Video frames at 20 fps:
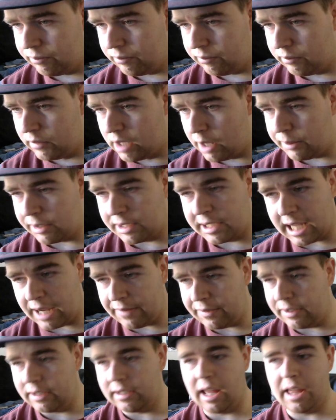Number
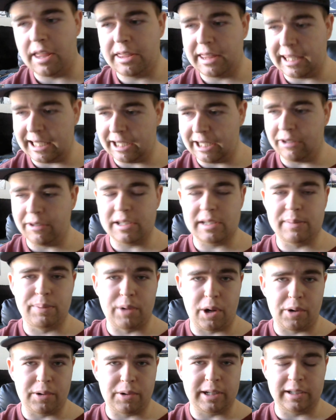seven, theater is
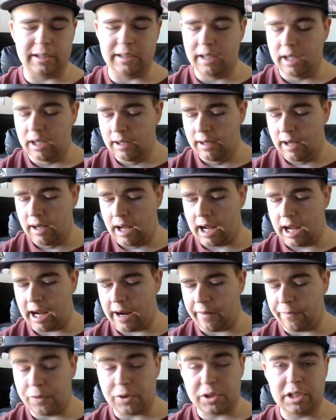broken.
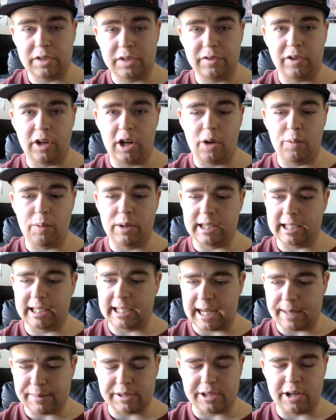Uh, first of all, when the
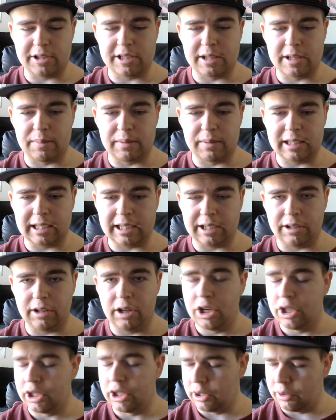game starts up in
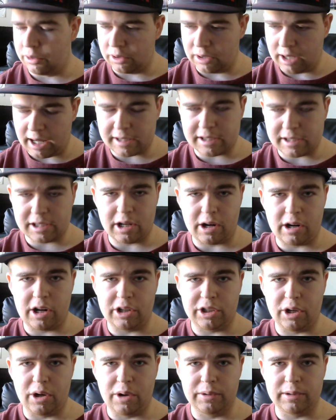theater, you do not start
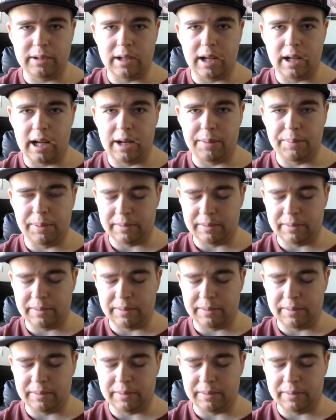on your own. Uh,